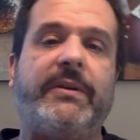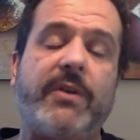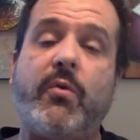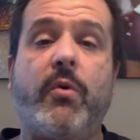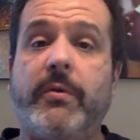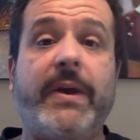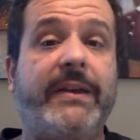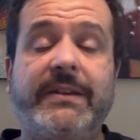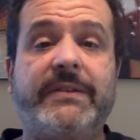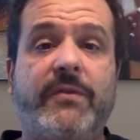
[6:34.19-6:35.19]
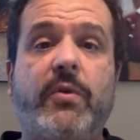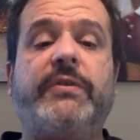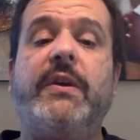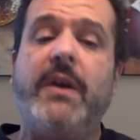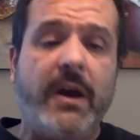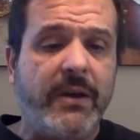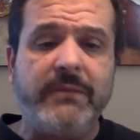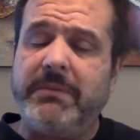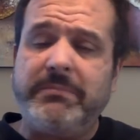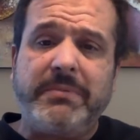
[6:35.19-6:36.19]
And the quarter ended, of course, a
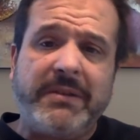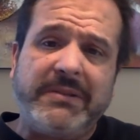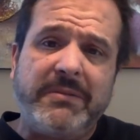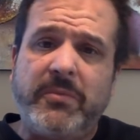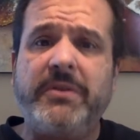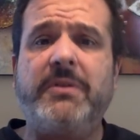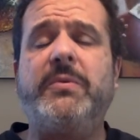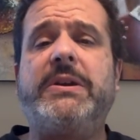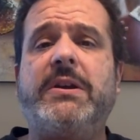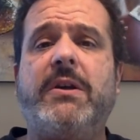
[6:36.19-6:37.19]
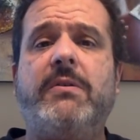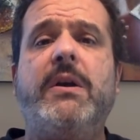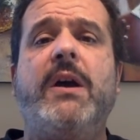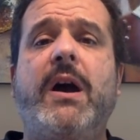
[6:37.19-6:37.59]
little more than a week ago,